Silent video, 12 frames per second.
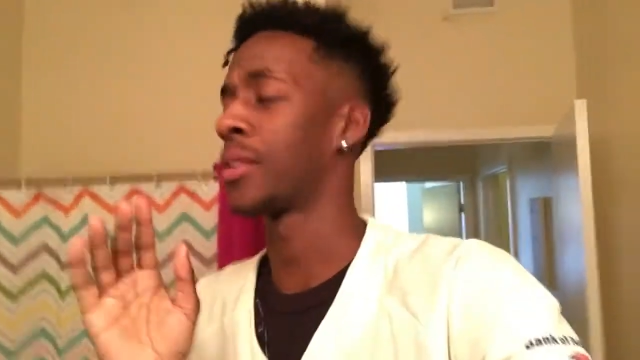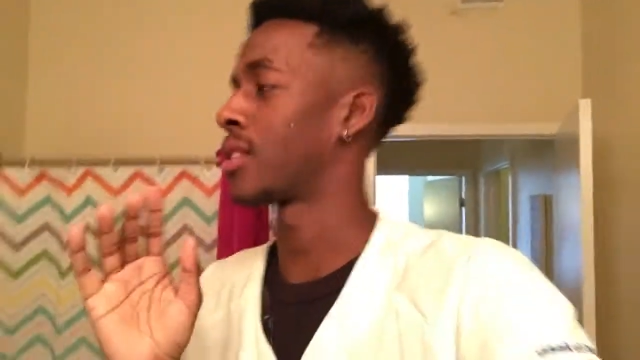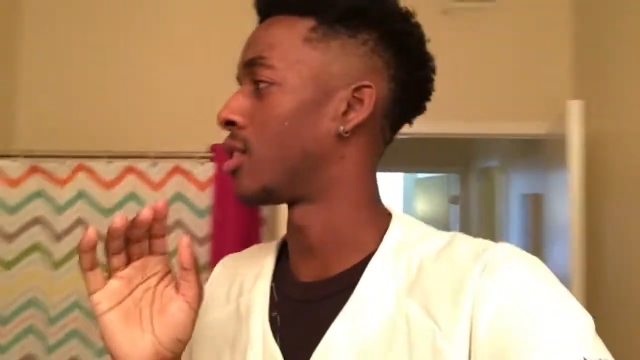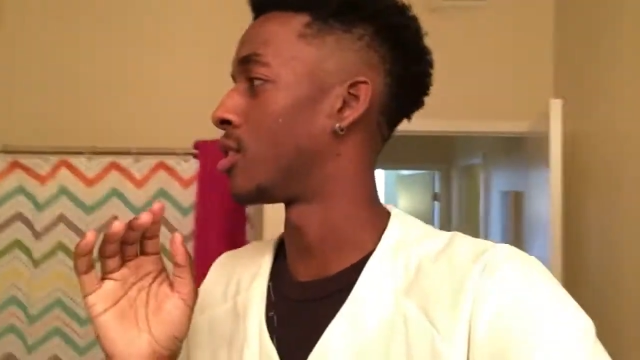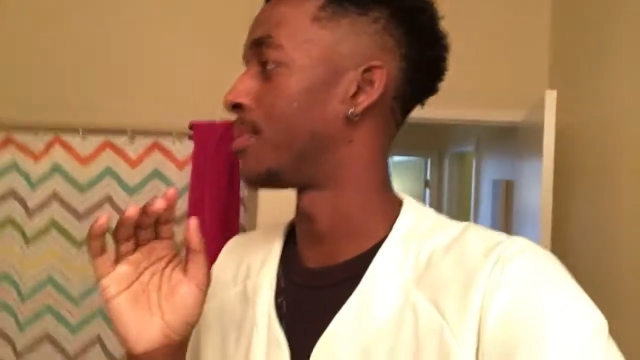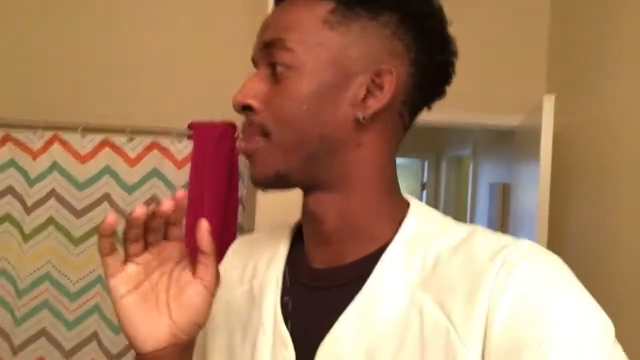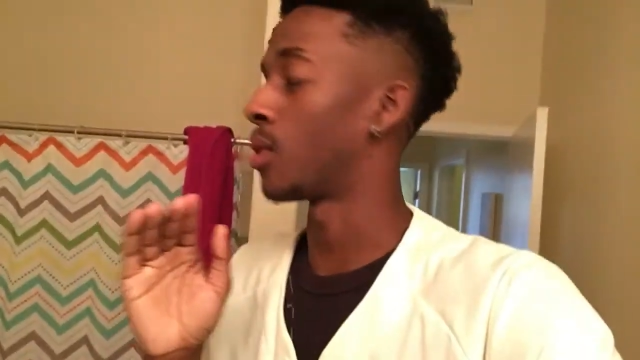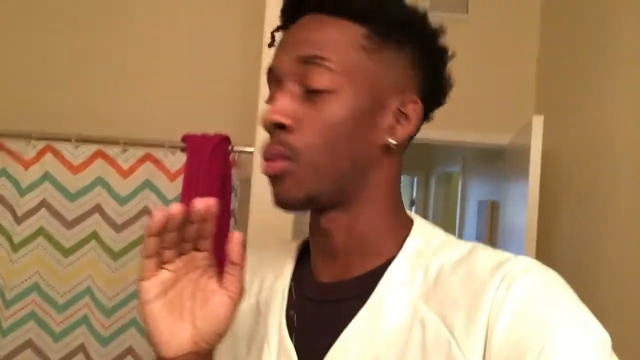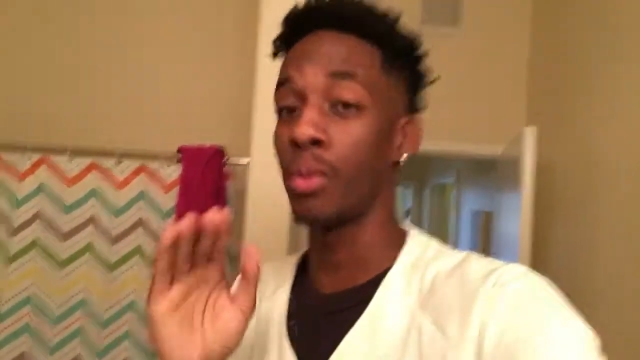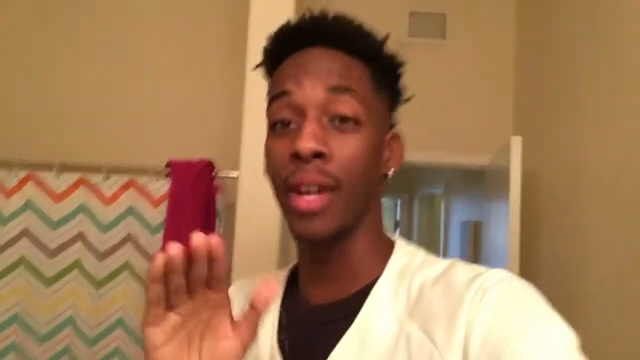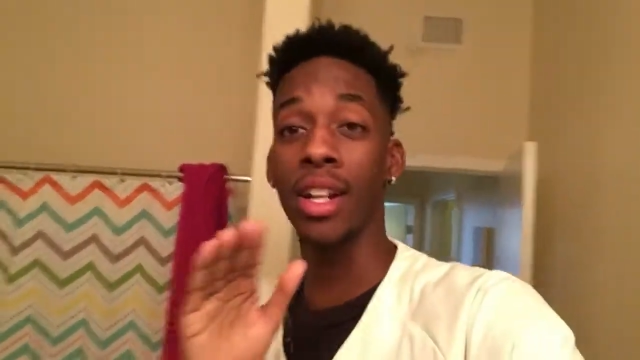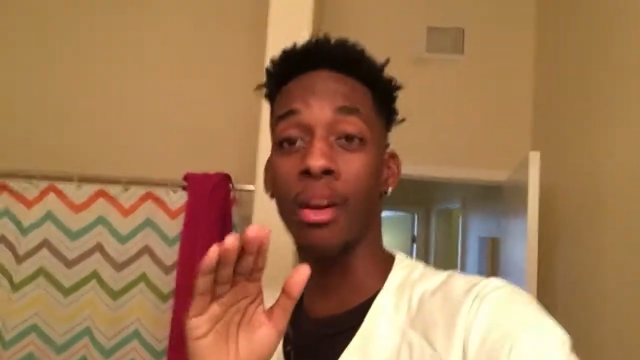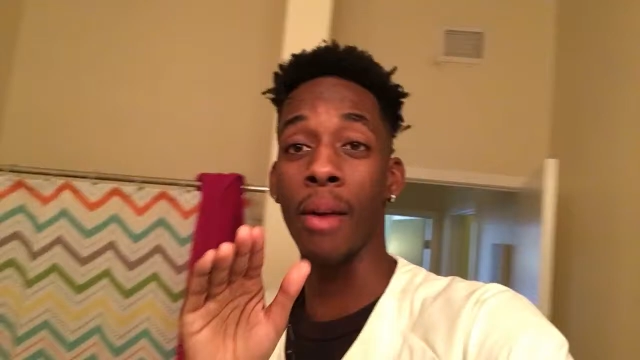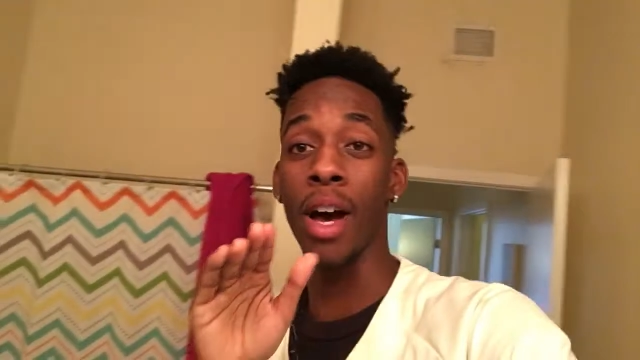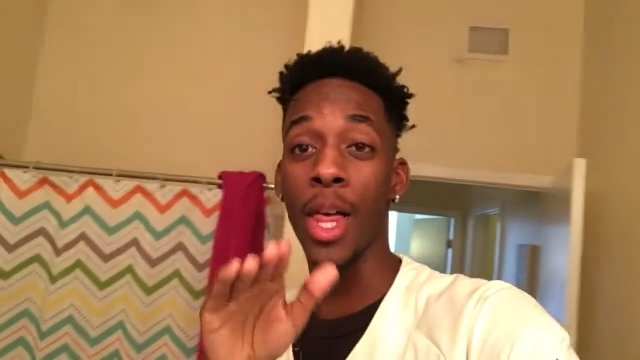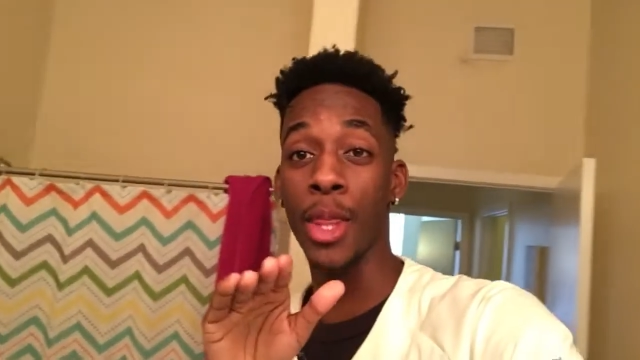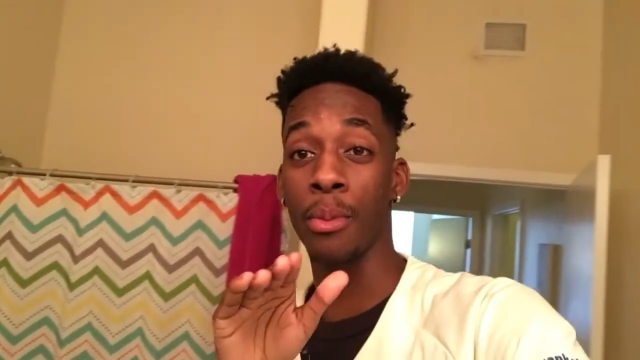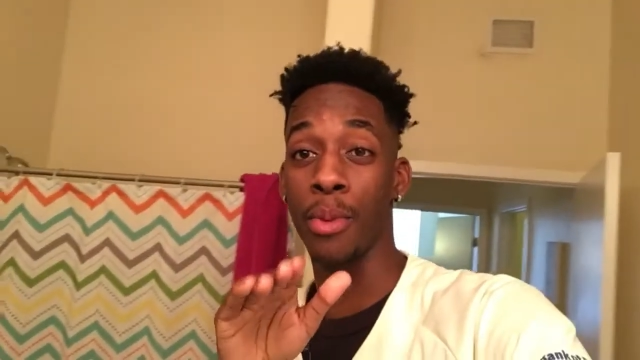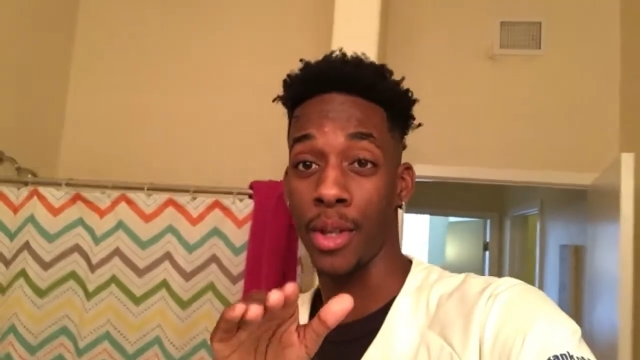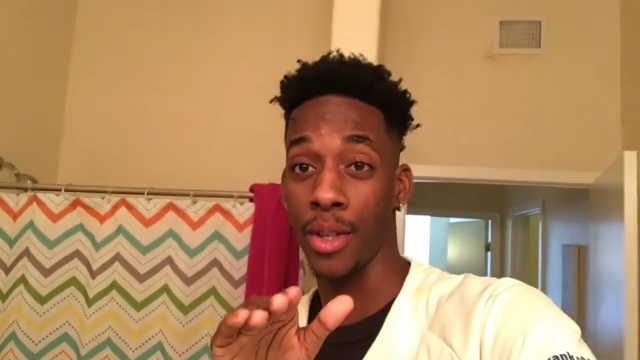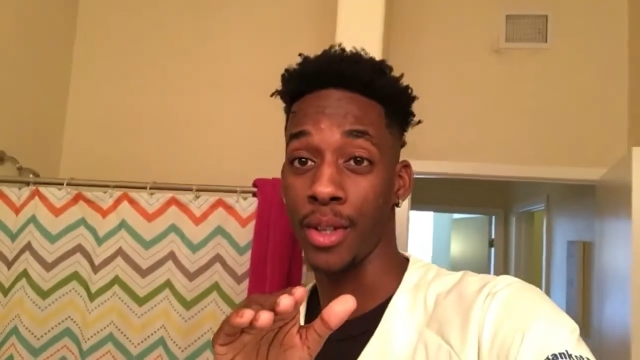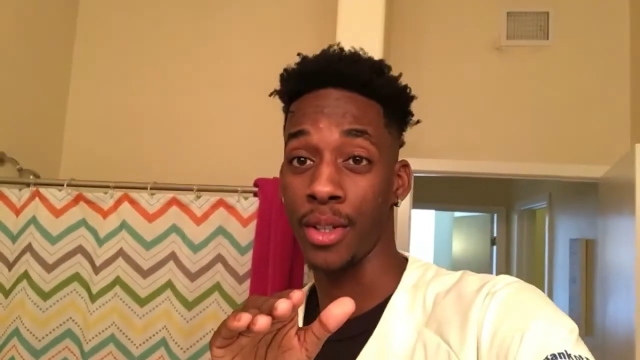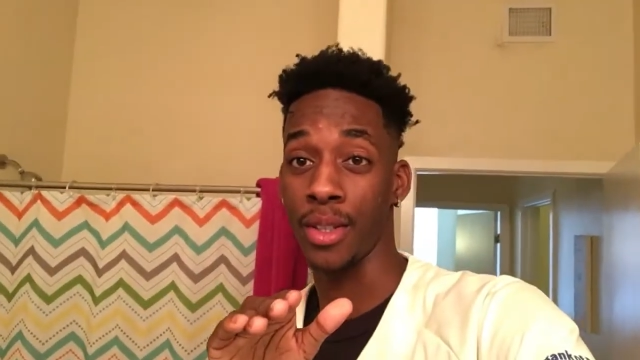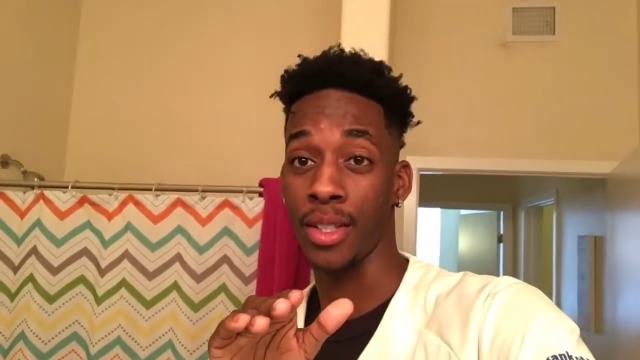so we're waiting on my other
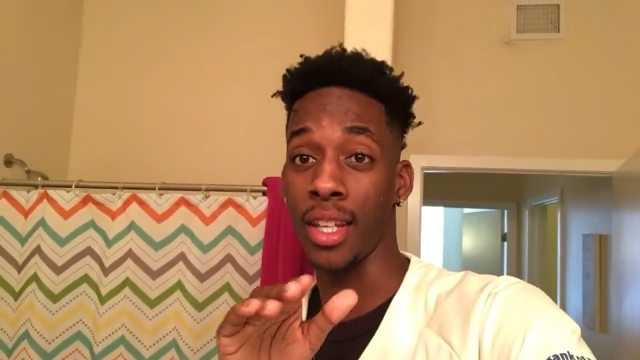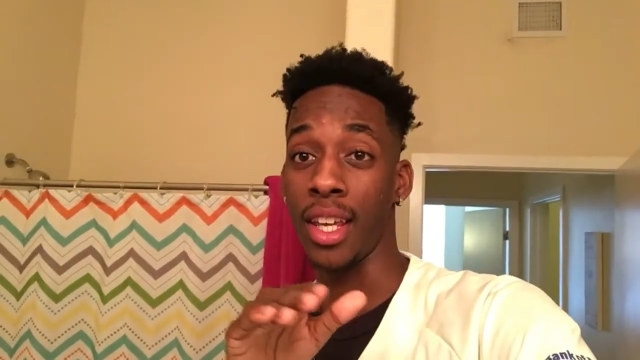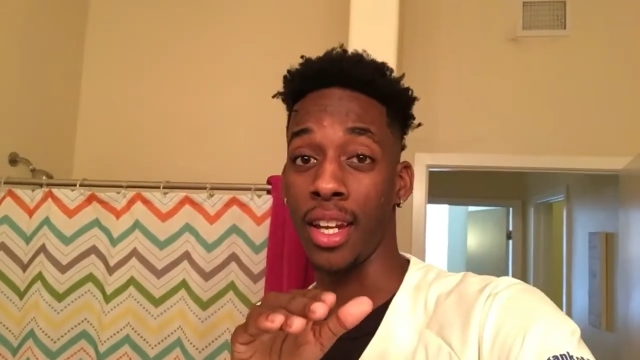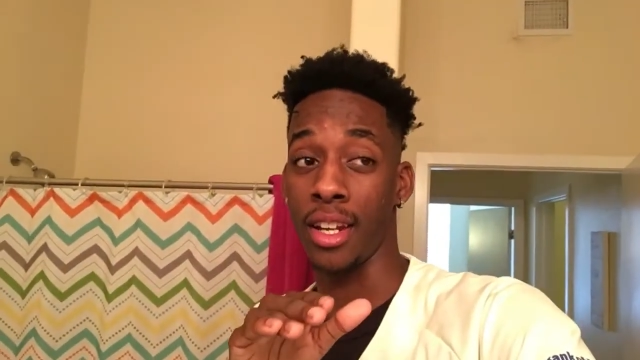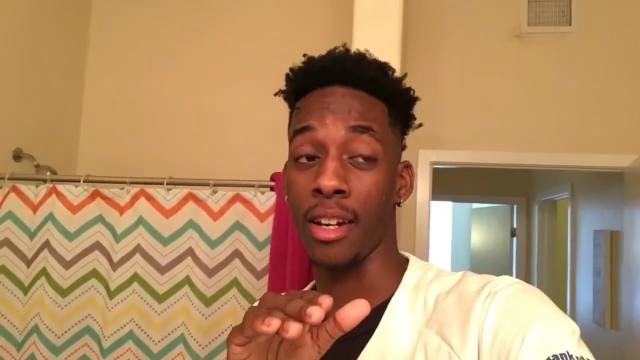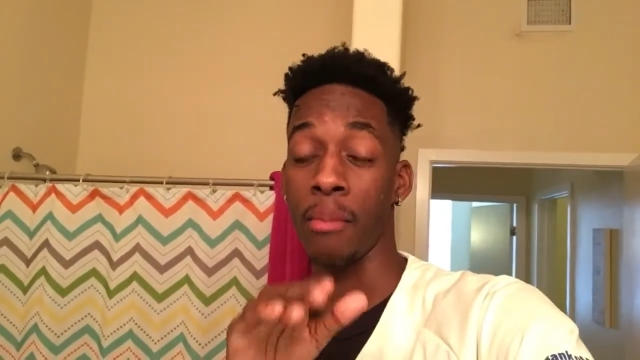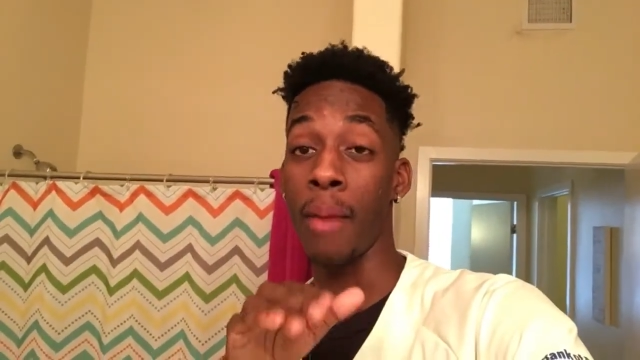brother to get here,